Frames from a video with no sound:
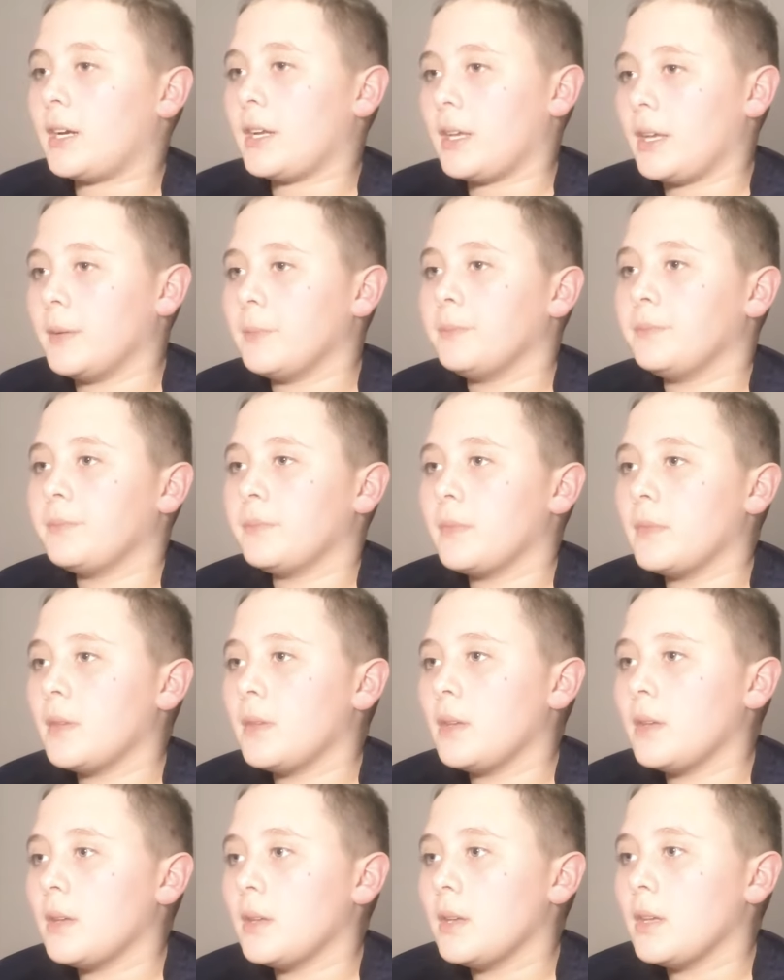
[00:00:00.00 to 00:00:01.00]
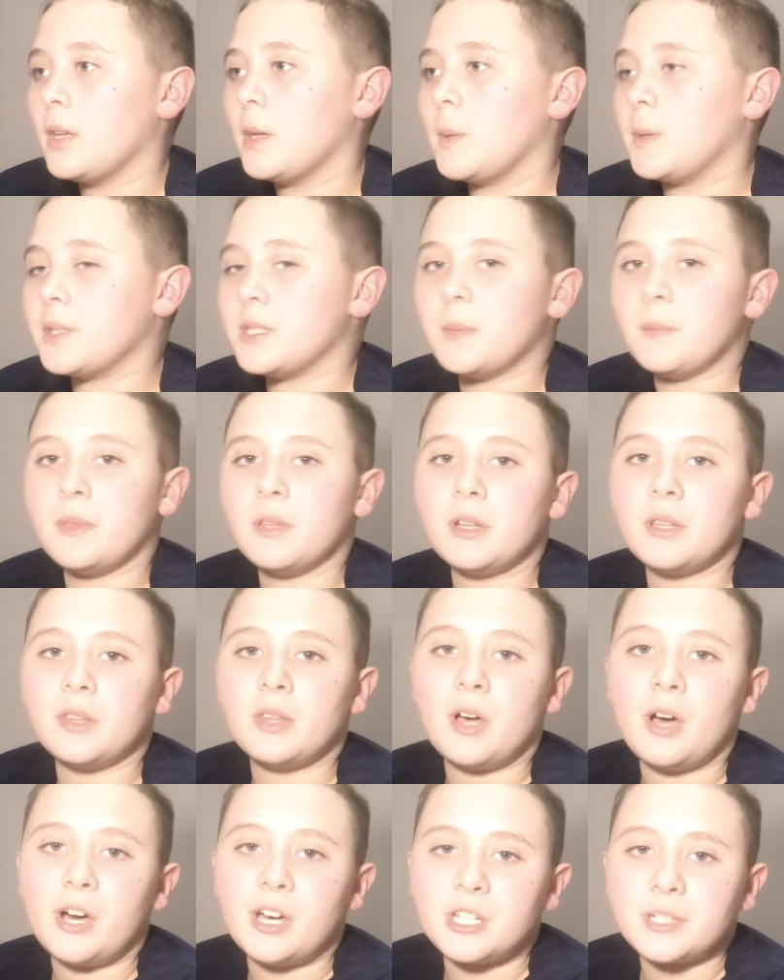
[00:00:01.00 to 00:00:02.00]
it again. It was something in the
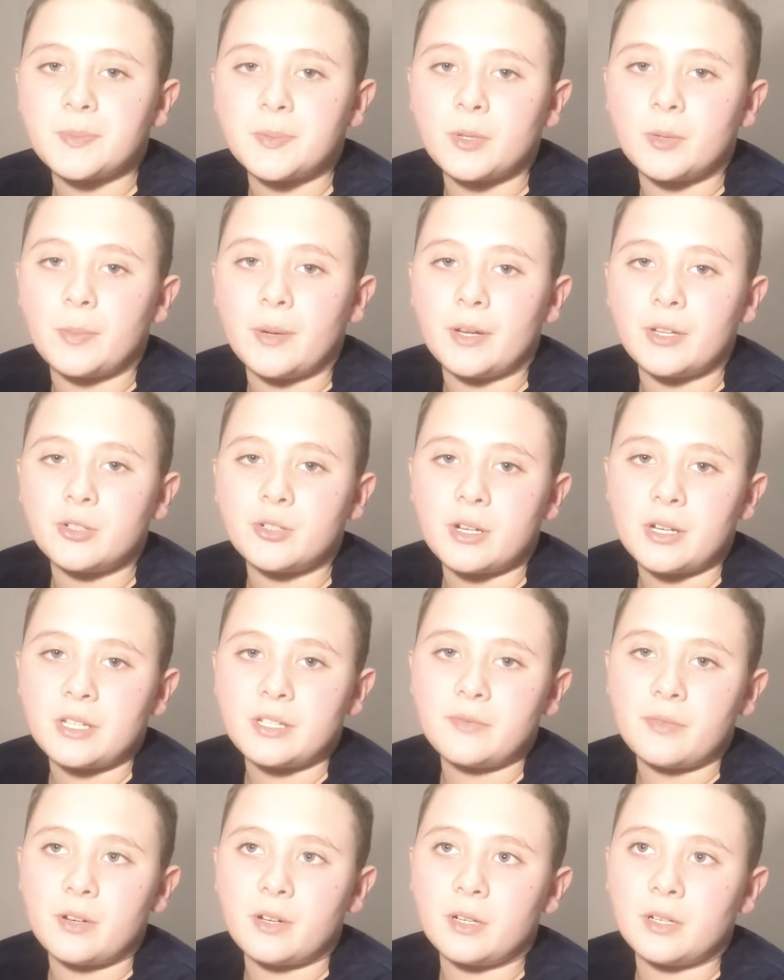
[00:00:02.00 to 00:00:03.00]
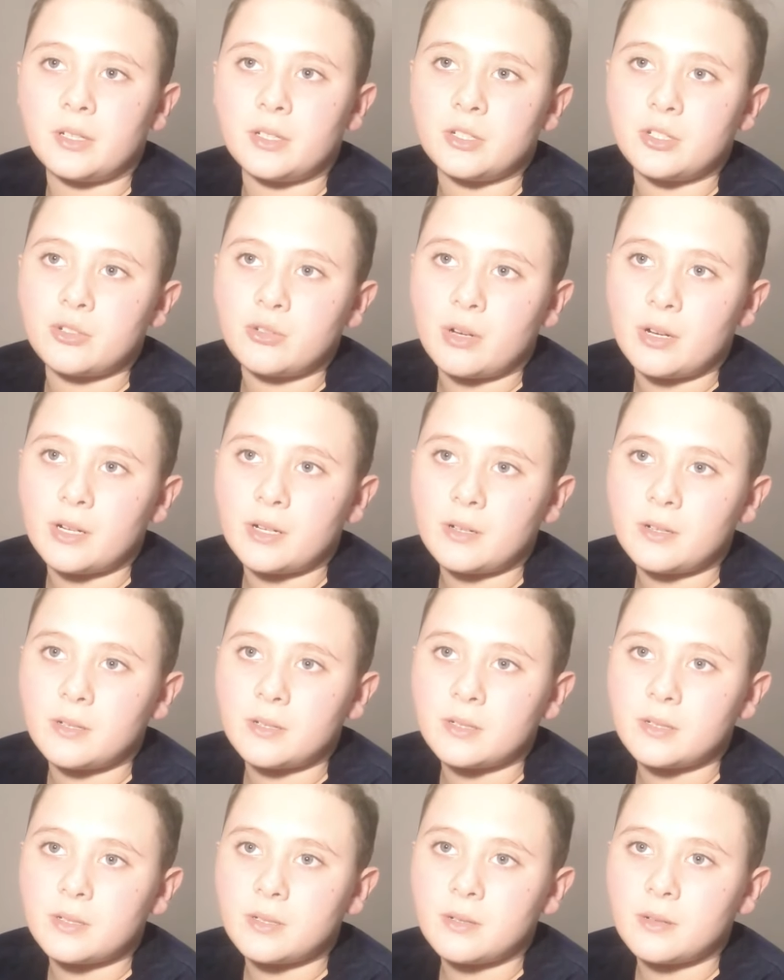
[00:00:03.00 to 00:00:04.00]
hospital about transferring to
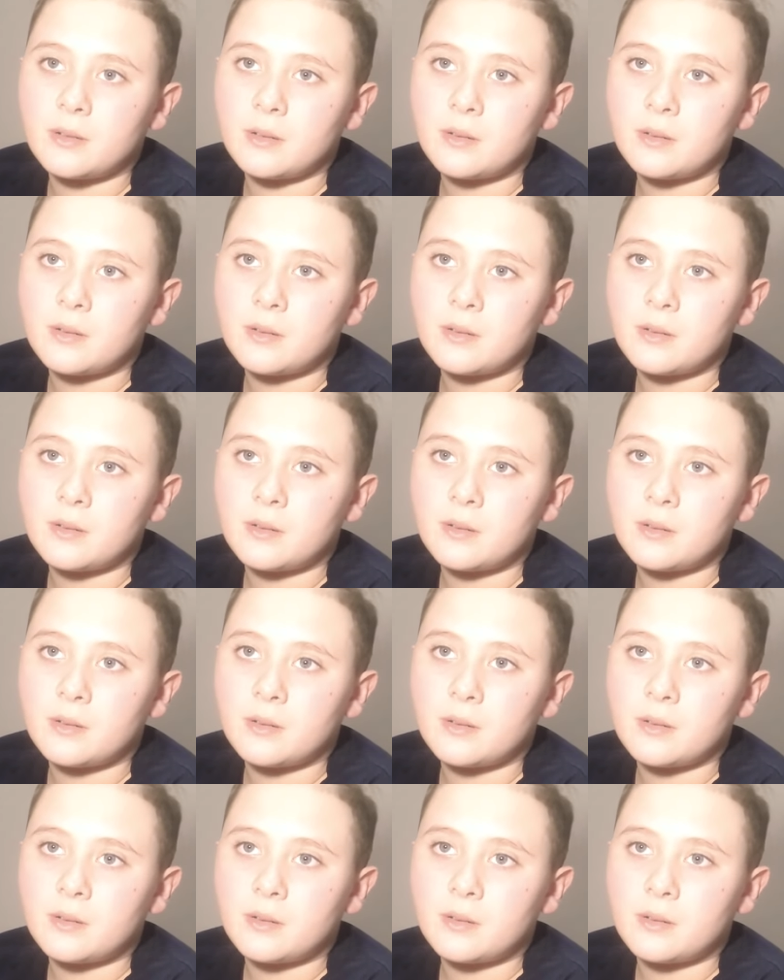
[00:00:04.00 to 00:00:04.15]
Shriners.